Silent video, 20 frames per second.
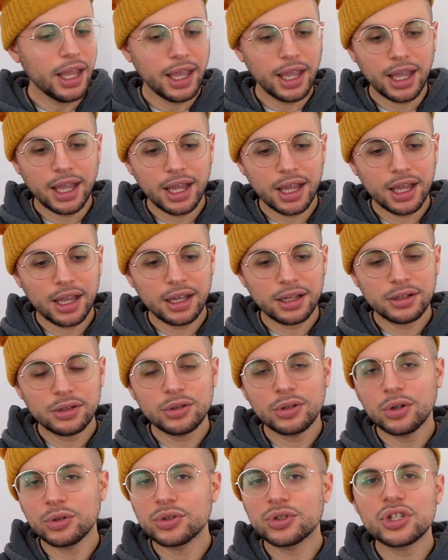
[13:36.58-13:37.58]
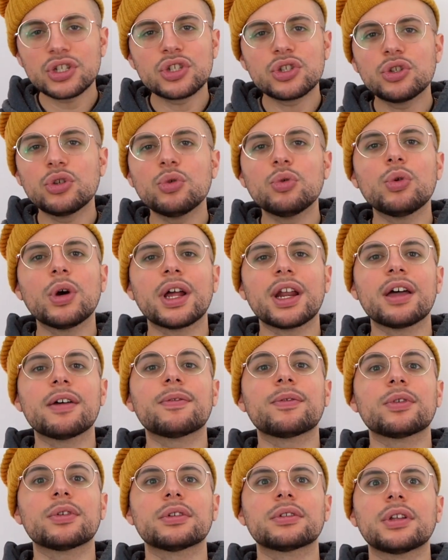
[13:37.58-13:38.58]
And, you know, just do
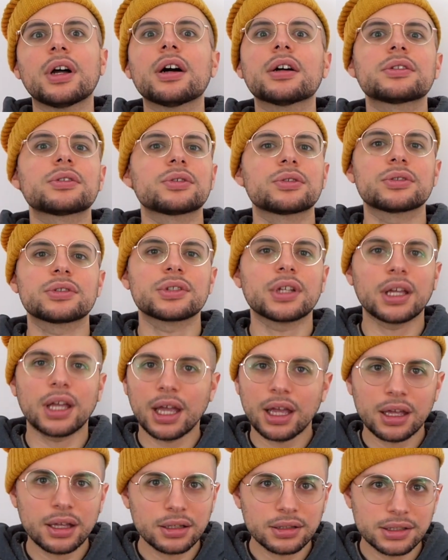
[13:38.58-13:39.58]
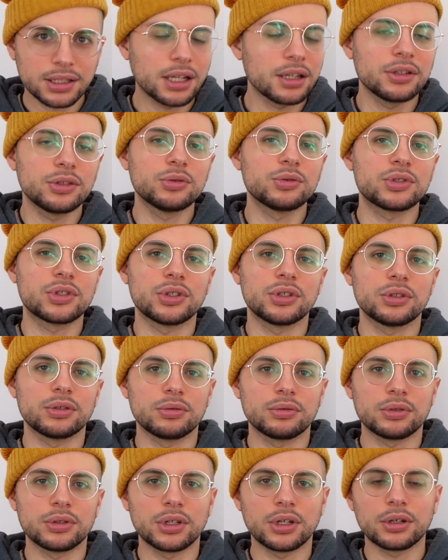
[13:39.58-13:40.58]
whatever doctors tell you to
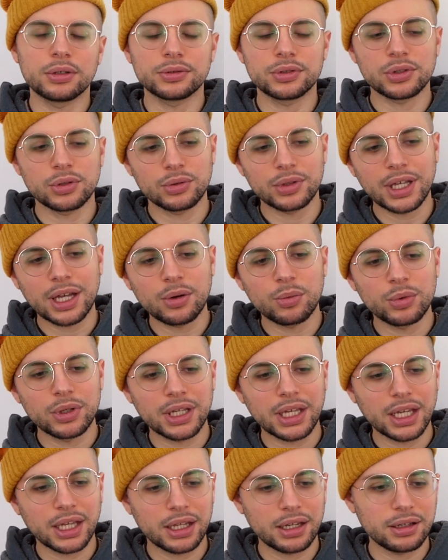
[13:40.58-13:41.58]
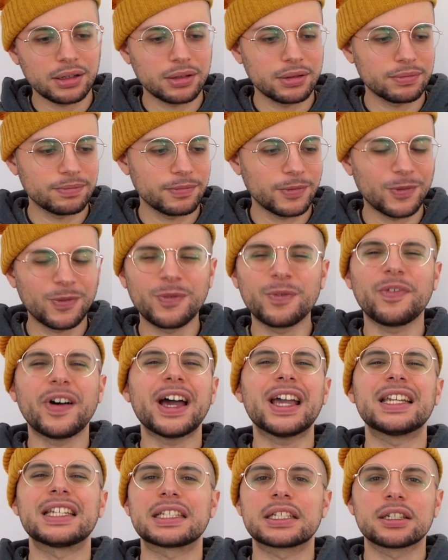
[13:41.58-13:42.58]
do, you know, so that we can
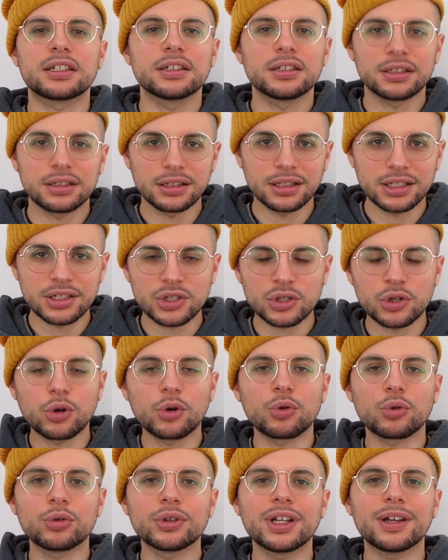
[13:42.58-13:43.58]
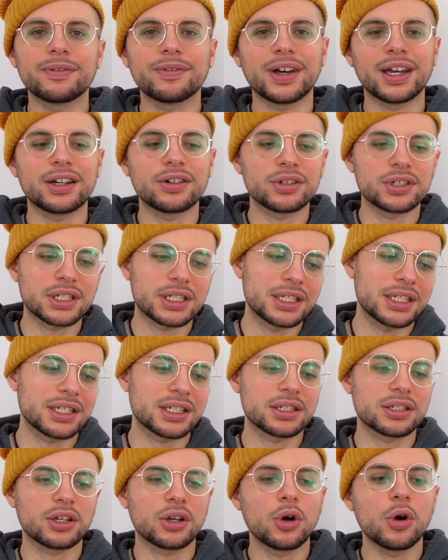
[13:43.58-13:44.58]
fight this coronavirus,
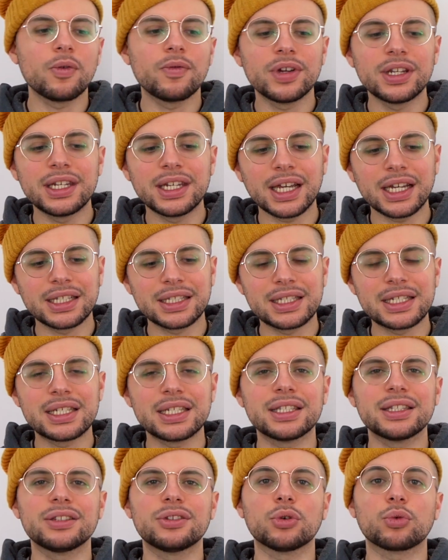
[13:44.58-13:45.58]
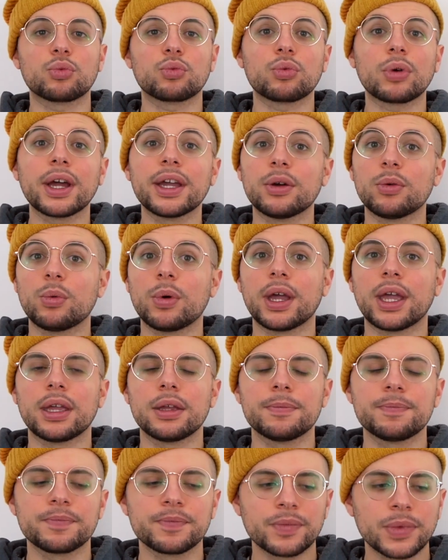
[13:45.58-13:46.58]
this COVID-19, the right
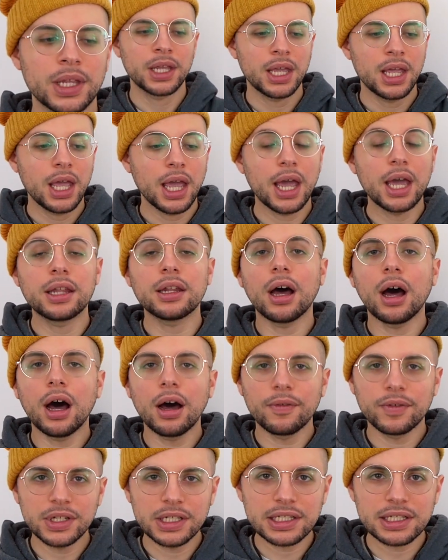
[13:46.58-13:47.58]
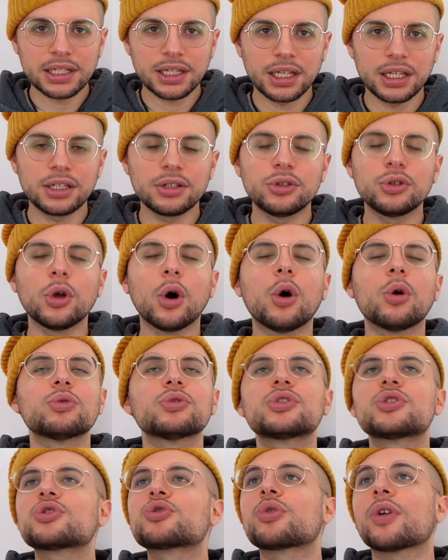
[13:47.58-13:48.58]
way. And obviously,
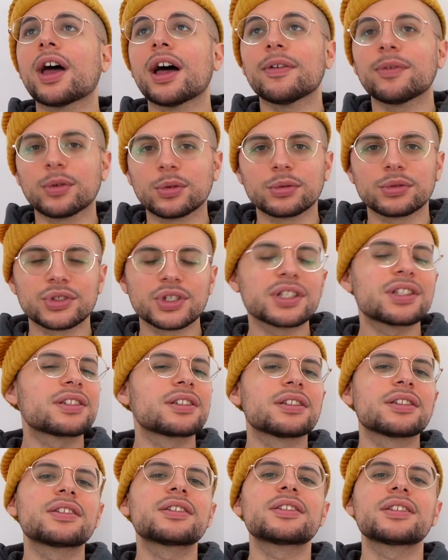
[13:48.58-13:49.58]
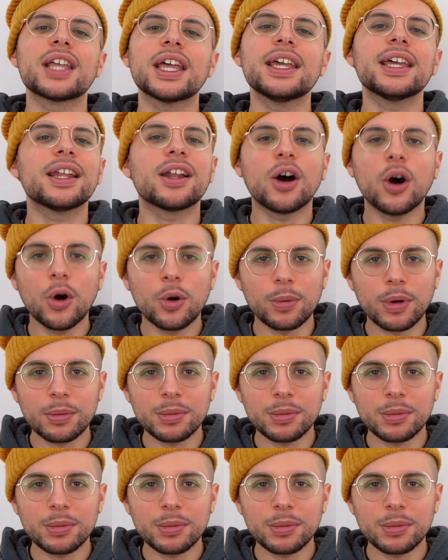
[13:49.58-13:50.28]
don't travel. Just stay at home.